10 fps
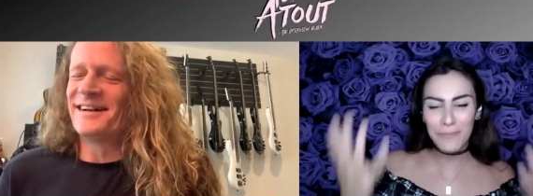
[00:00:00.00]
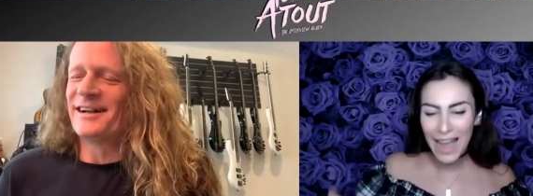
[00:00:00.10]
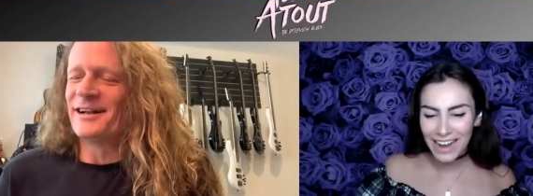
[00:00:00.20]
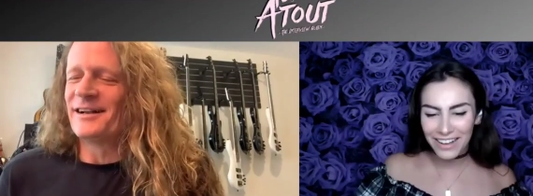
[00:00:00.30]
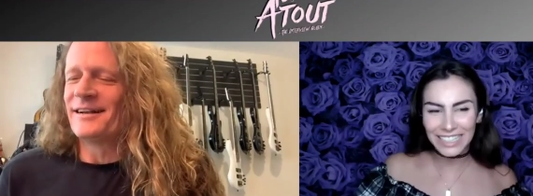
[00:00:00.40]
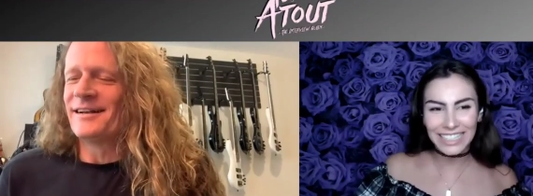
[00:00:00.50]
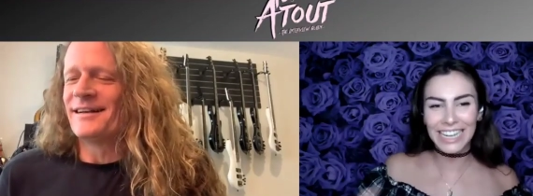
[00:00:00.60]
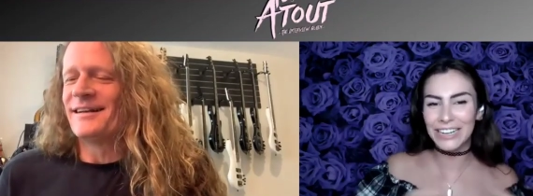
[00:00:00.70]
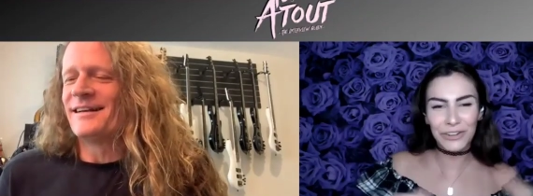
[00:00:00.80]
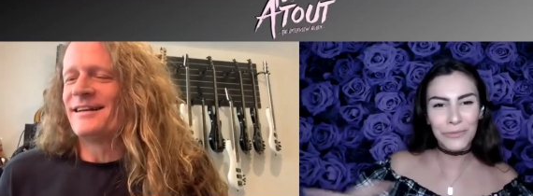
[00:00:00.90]
Speaker 1: when you're back on
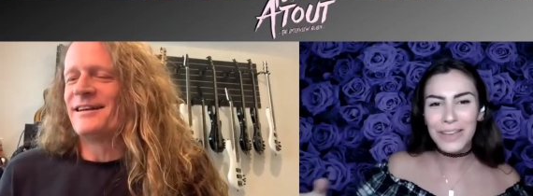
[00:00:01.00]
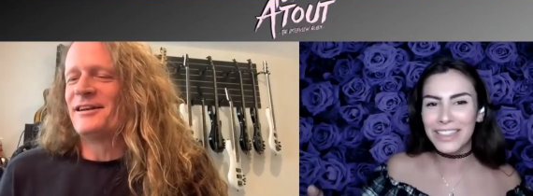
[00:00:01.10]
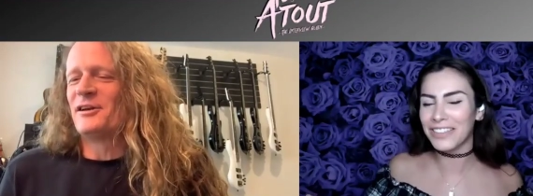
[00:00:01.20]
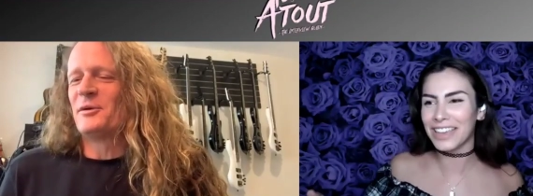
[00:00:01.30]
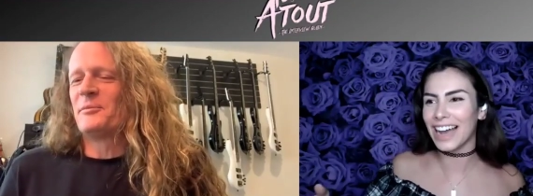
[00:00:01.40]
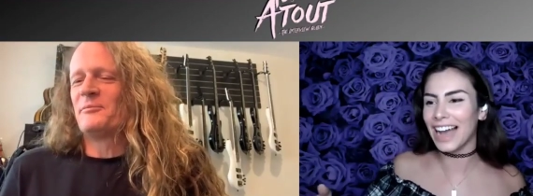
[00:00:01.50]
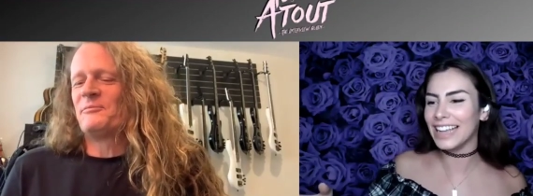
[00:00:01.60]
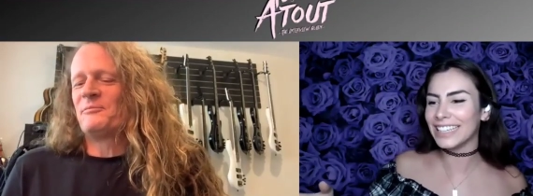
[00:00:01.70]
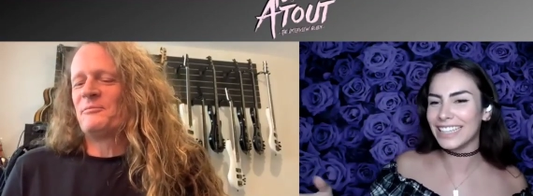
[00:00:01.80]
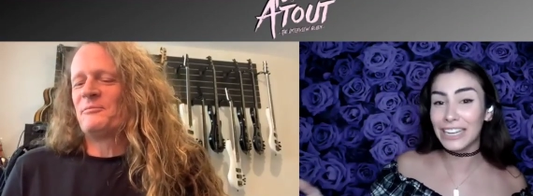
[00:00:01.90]
stage, you're with all the
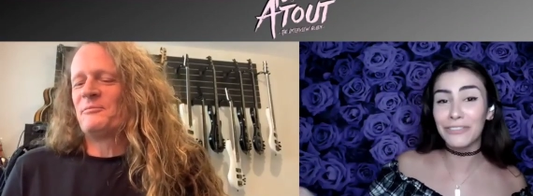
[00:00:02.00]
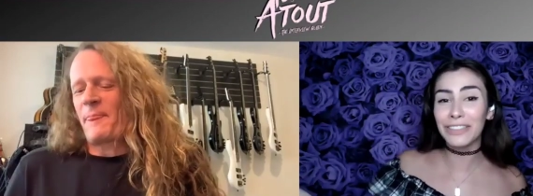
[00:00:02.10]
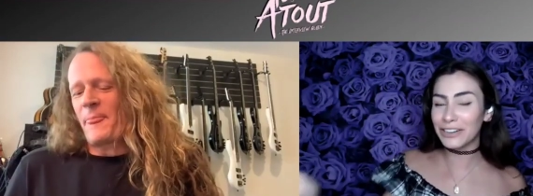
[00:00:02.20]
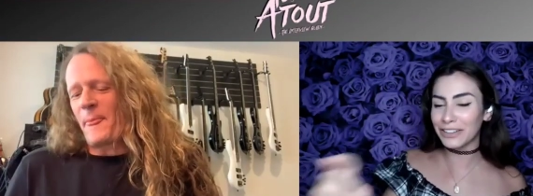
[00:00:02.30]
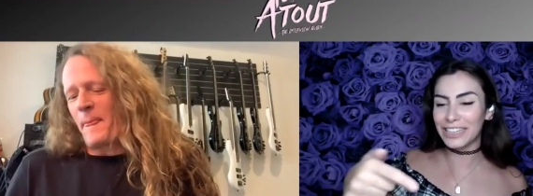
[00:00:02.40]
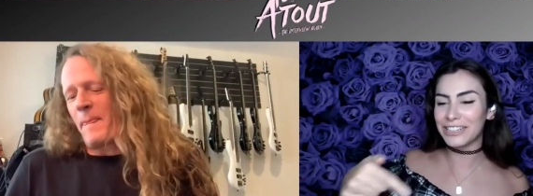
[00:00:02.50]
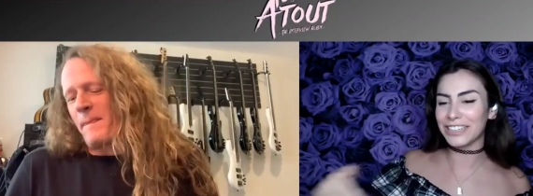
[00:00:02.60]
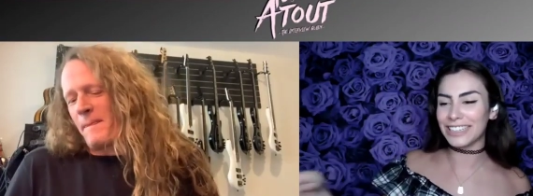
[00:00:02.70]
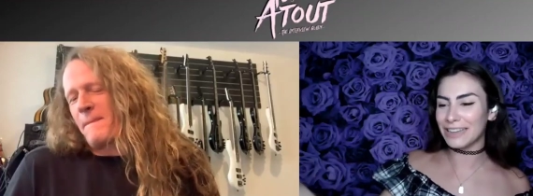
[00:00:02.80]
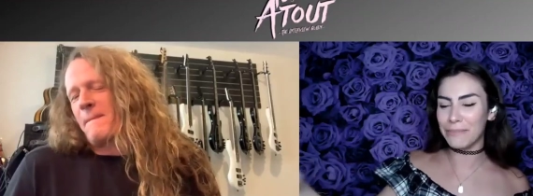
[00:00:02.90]
guys, and then you literally
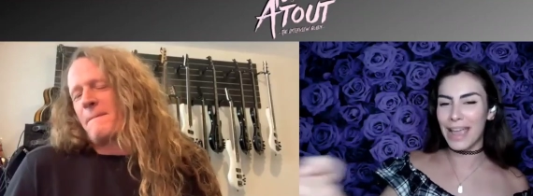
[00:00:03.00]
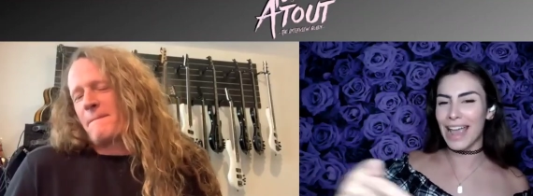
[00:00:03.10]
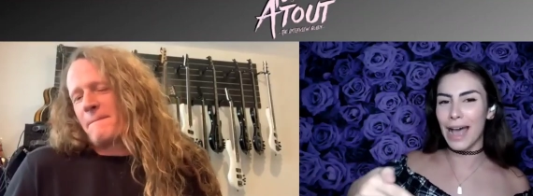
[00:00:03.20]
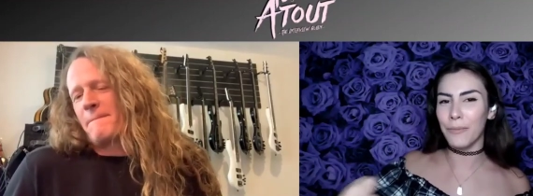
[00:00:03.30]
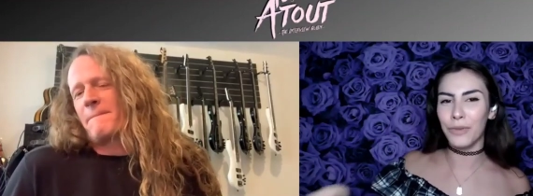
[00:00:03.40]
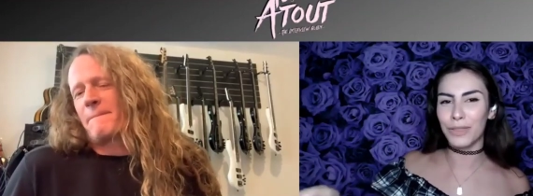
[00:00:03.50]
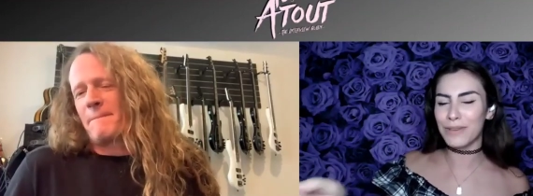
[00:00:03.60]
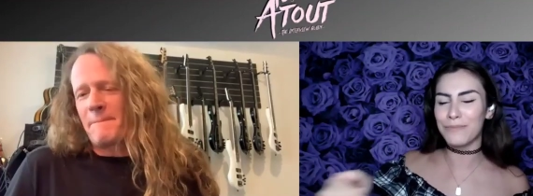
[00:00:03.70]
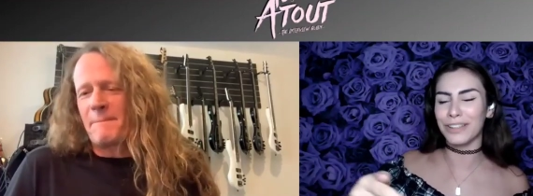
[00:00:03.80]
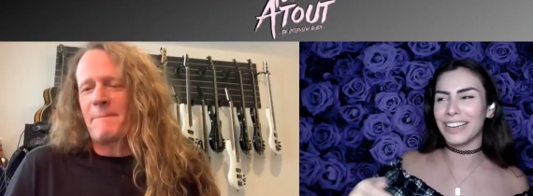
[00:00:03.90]
just see mayhem
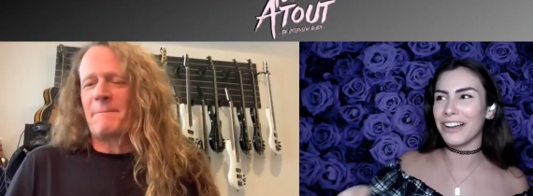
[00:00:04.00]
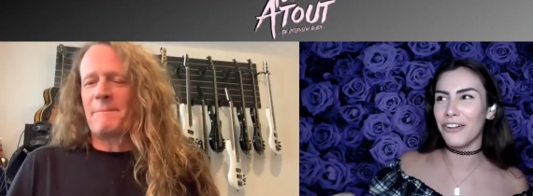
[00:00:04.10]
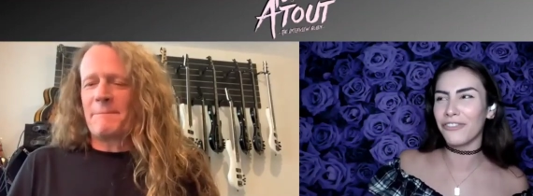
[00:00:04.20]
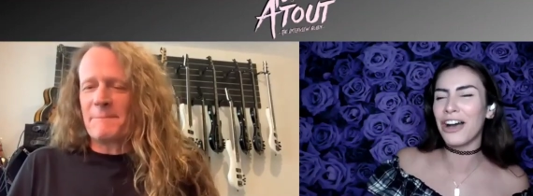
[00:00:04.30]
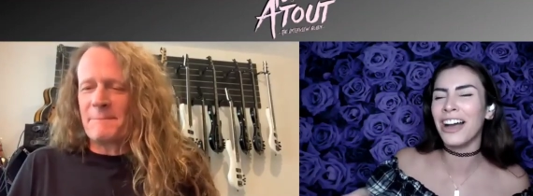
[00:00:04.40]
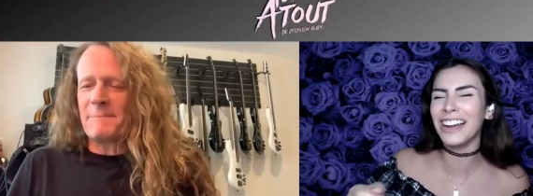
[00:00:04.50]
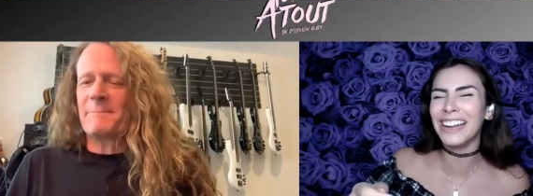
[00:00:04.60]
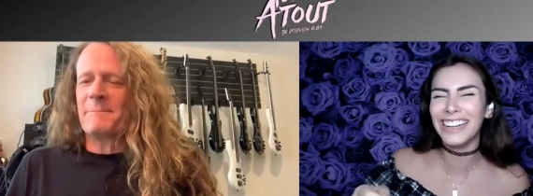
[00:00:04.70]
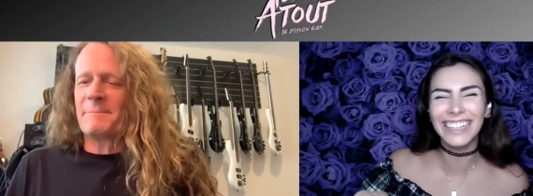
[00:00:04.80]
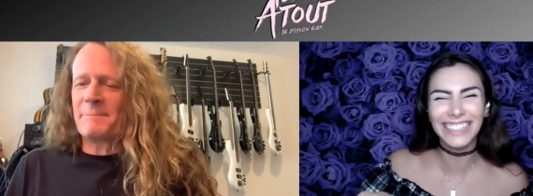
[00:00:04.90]
with people in golf
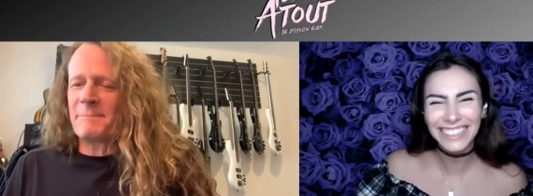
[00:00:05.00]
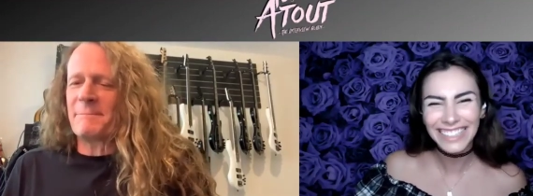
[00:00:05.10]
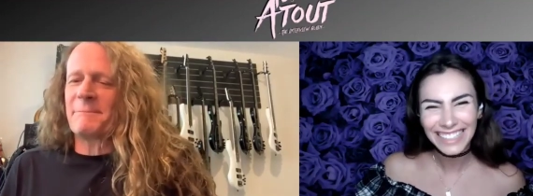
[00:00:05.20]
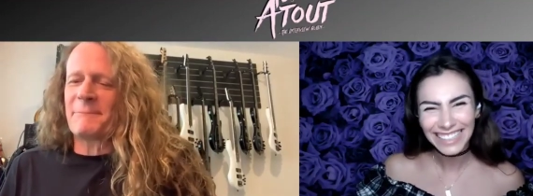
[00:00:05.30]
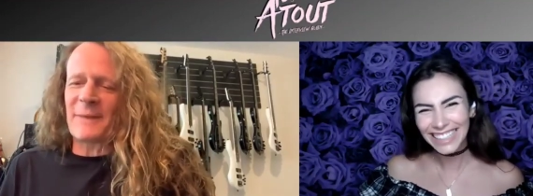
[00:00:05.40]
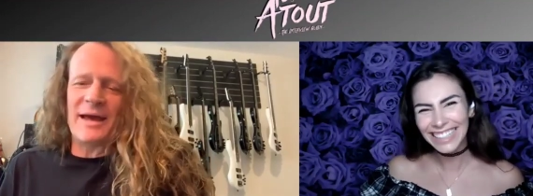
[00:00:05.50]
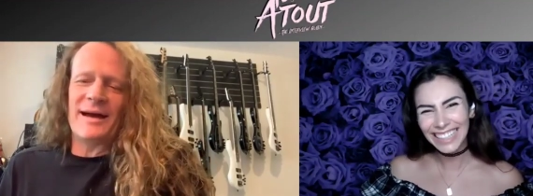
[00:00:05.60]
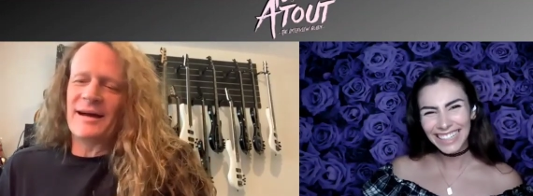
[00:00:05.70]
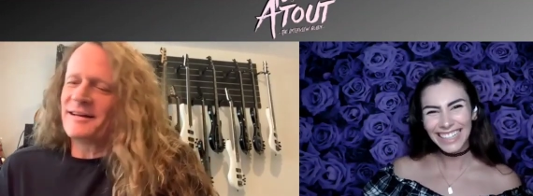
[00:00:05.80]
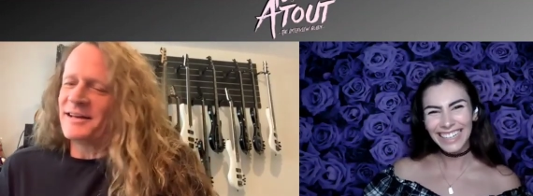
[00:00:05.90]
carts?
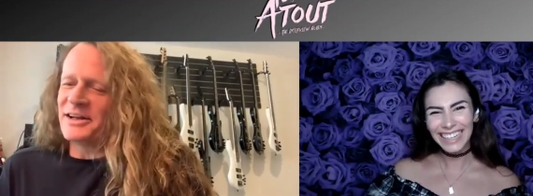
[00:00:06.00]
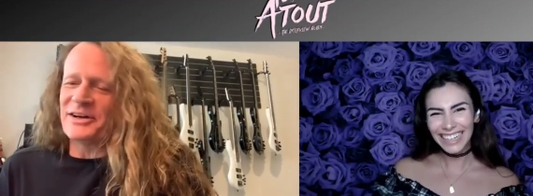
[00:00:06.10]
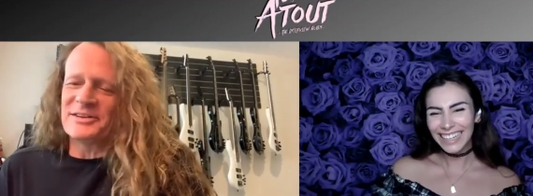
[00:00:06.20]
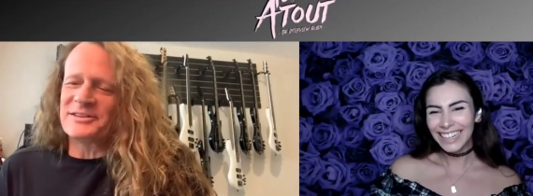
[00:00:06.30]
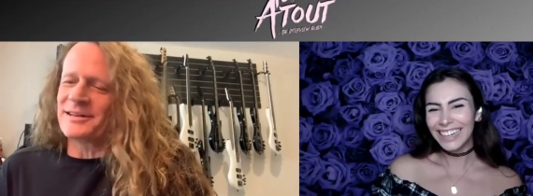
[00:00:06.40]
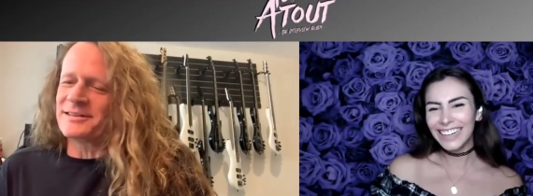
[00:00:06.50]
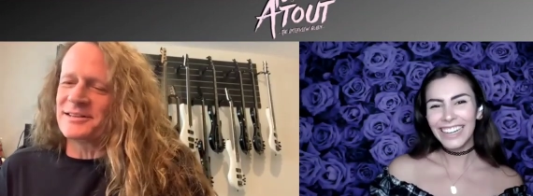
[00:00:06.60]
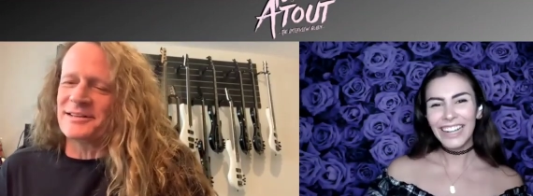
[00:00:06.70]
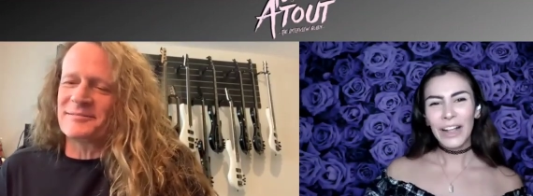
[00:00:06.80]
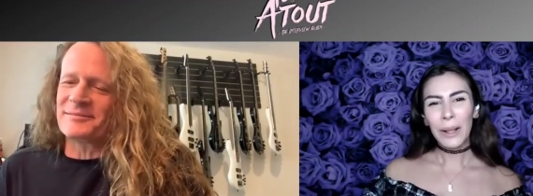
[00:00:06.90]
Speaker 2: Yeah, you know, it's
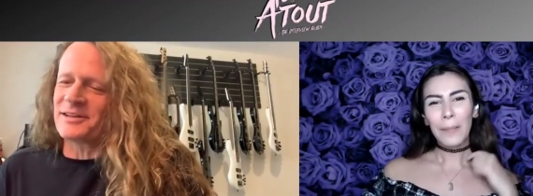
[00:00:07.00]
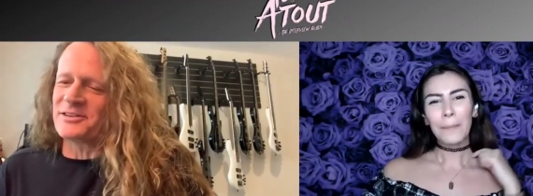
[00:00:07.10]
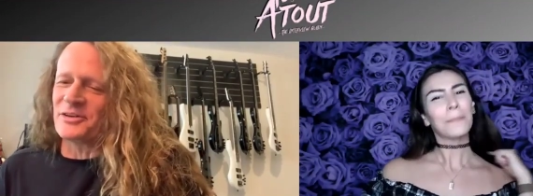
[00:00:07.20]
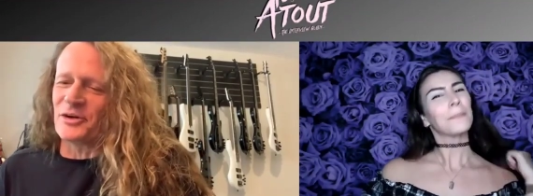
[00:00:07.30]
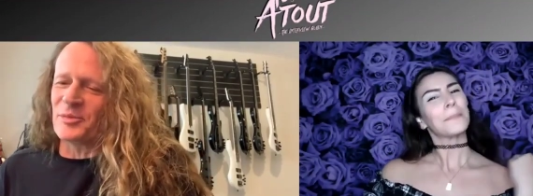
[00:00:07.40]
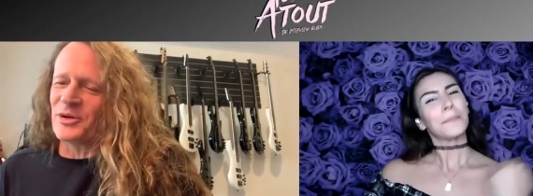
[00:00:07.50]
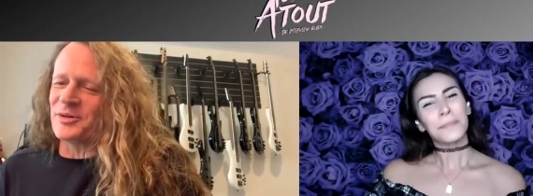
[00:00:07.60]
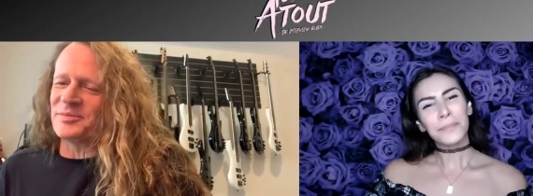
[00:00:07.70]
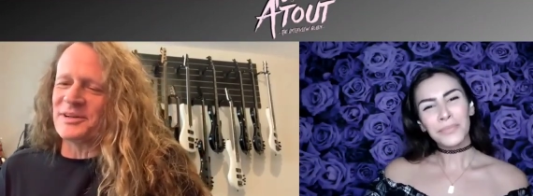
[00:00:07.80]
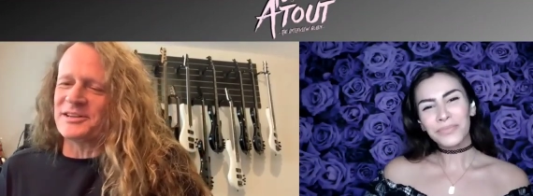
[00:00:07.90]
that's a that's a
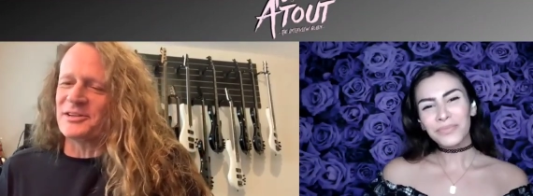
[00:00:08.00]
normal